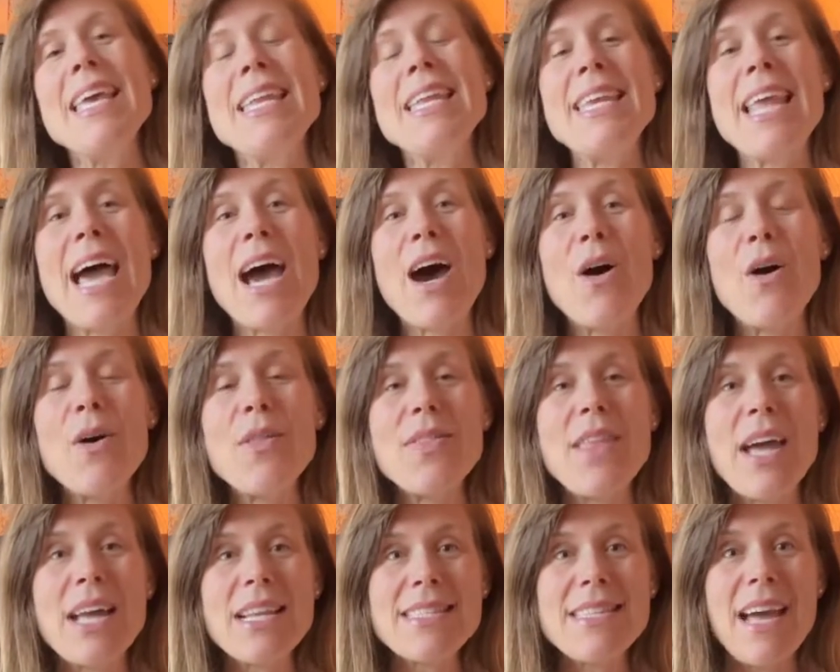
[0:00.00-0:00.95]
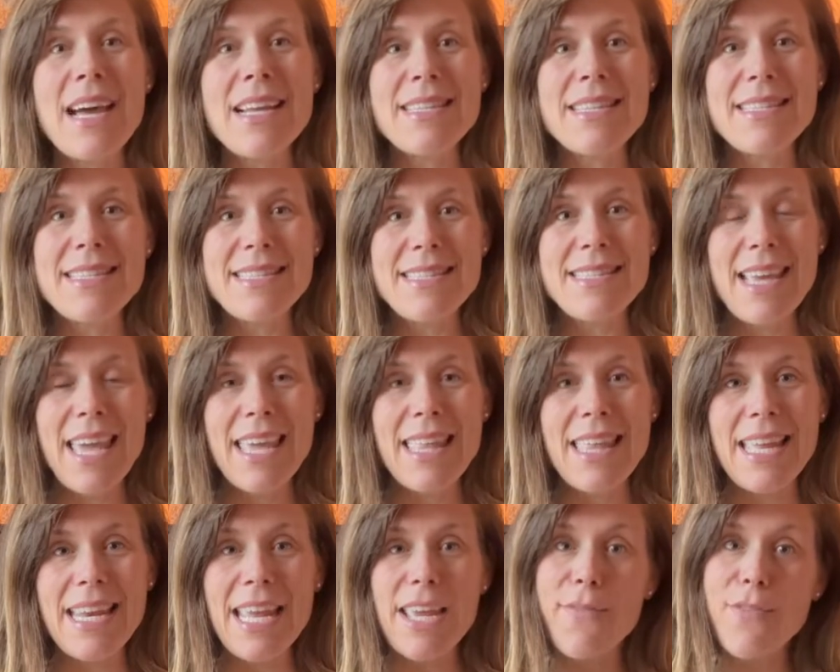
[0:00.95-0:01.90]
Now, that's not to say
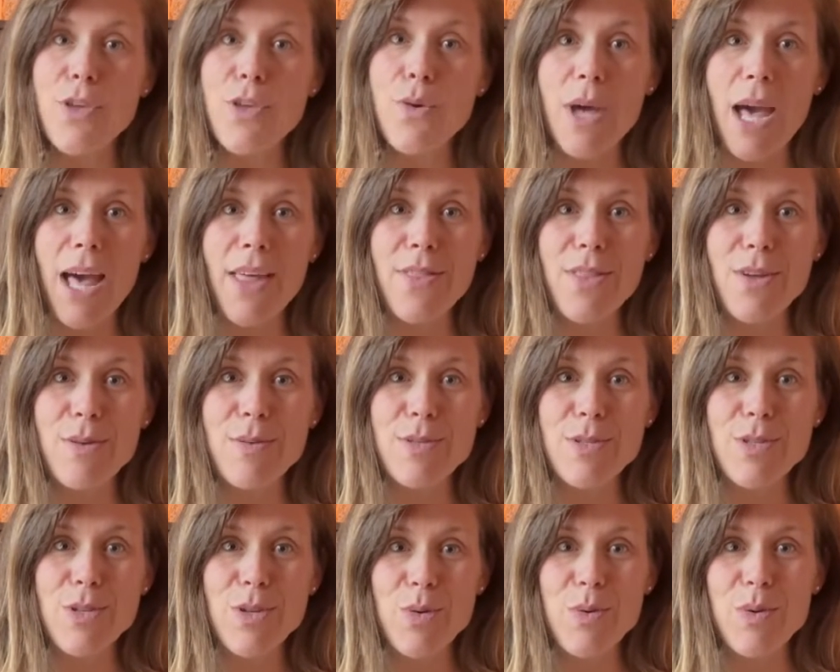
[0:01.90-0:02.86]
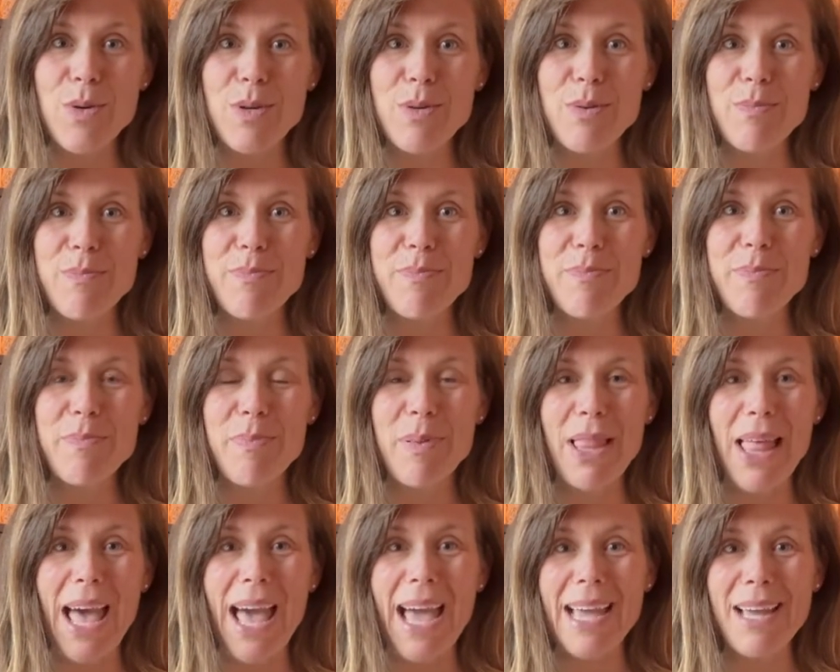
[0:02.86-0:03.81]
that if you got those new
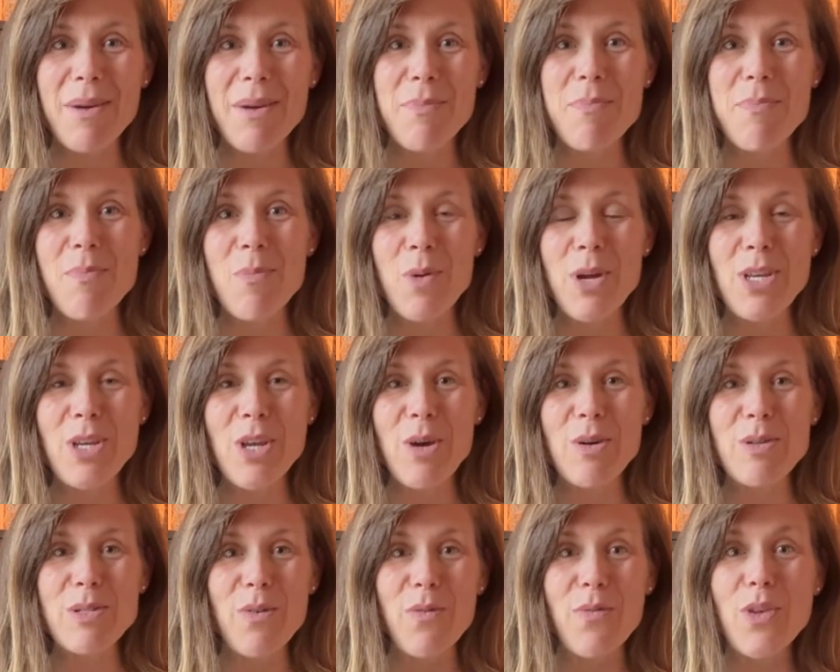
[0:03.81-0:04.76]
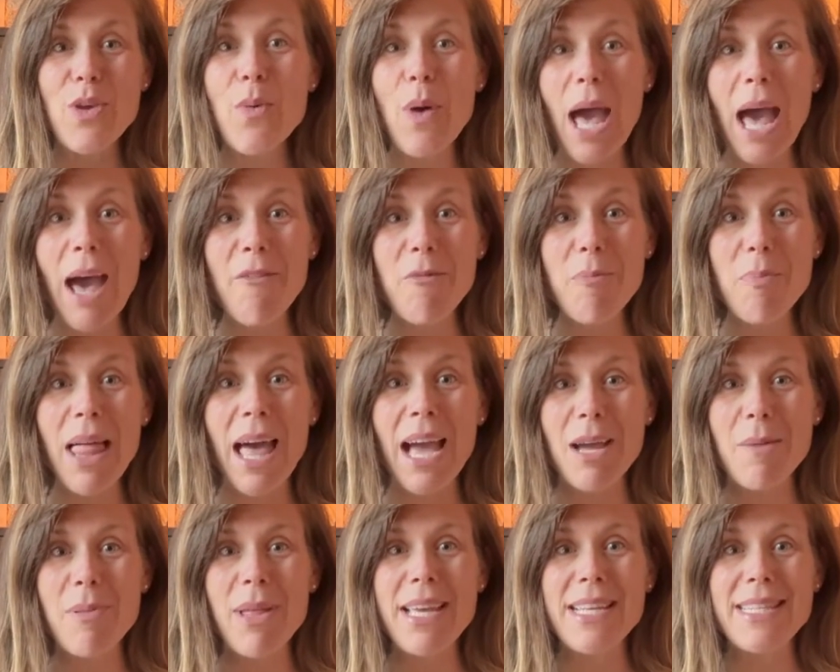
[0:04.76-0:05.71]
black windows or if you have
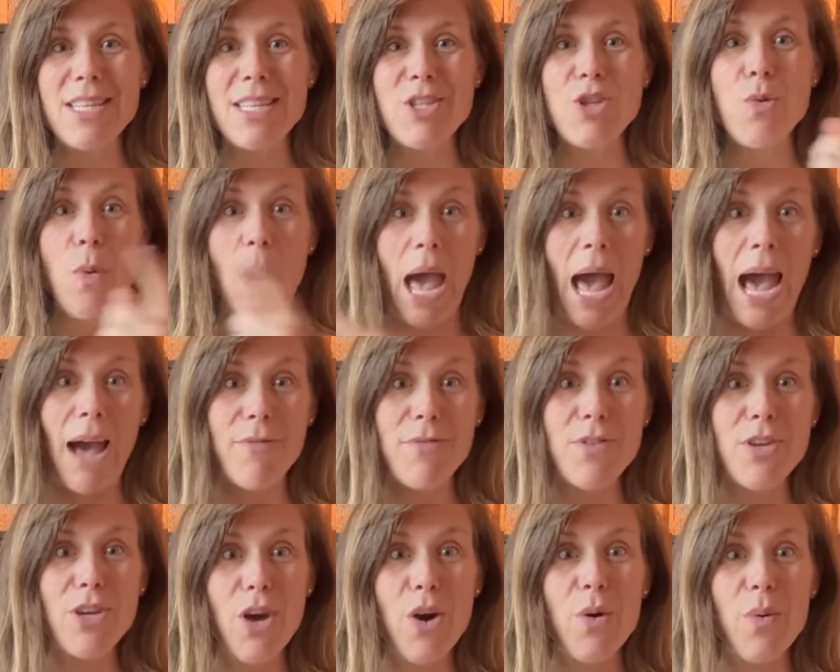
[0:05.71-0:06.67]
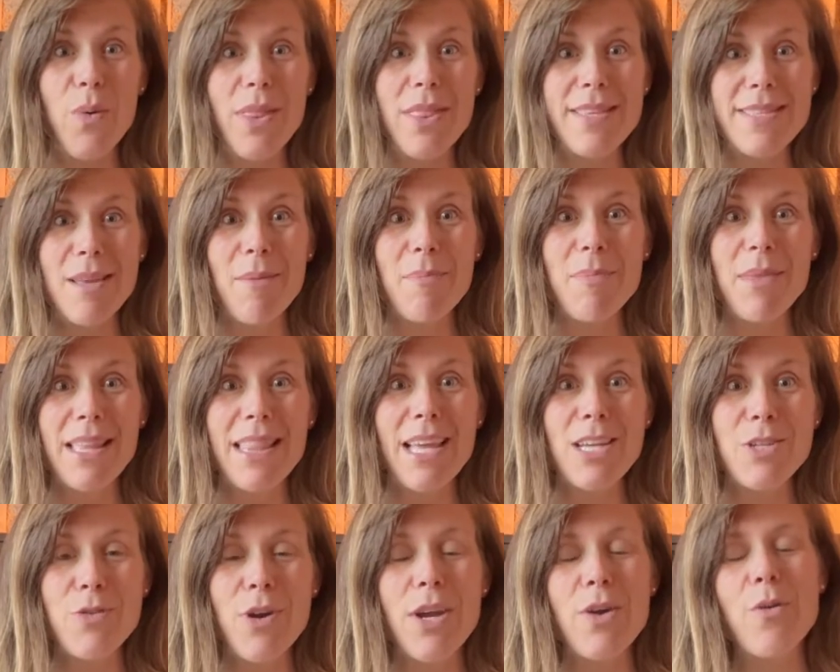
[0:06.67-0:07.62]
black appliances, you have to go with something
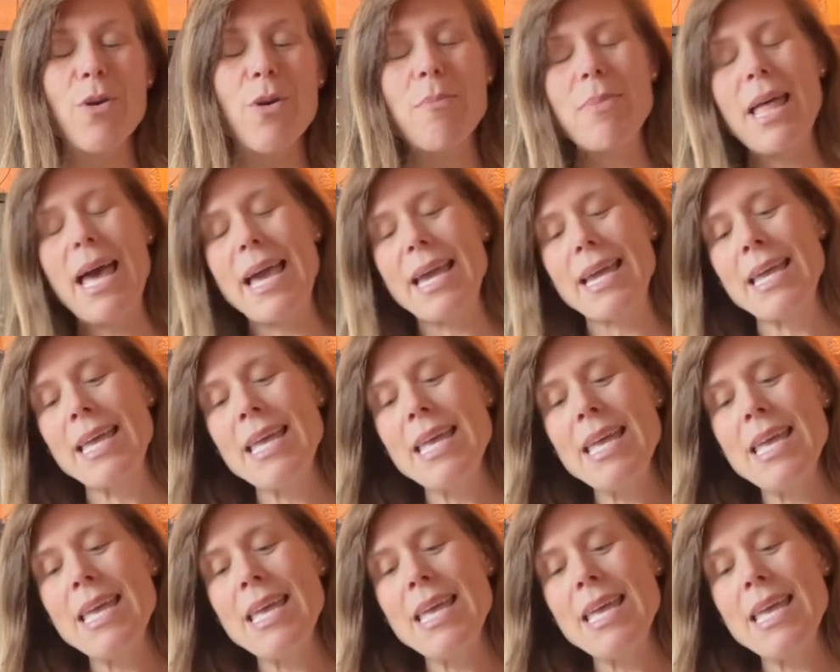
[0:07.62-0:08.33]
like tricorn black.